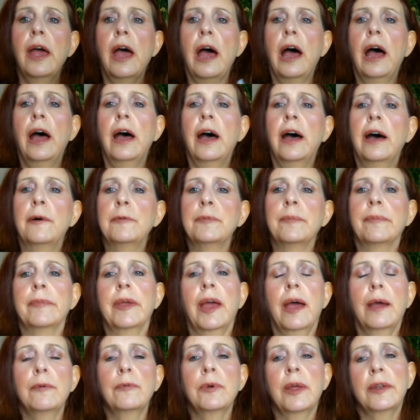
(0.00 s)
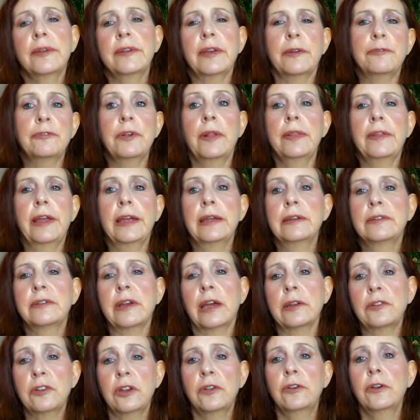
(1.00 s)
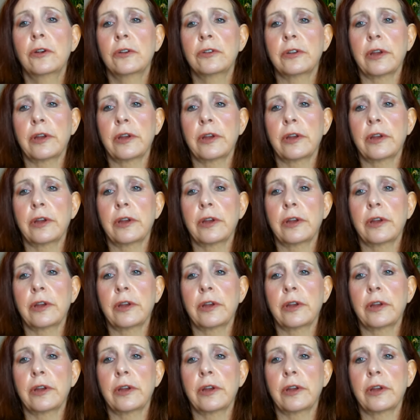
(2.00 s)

um, I would definitely talk to your